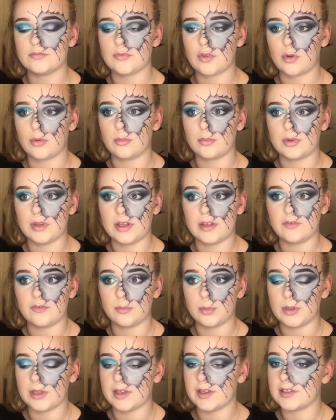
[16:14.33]

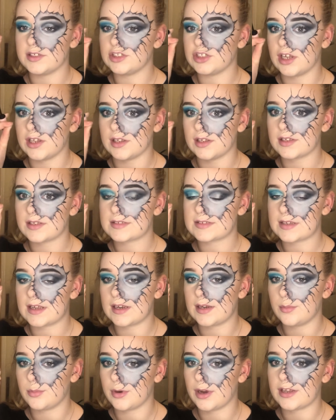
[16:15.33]
unbelievably jealous and
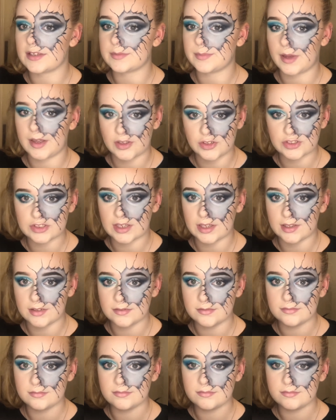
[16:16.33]
impressed by your skill.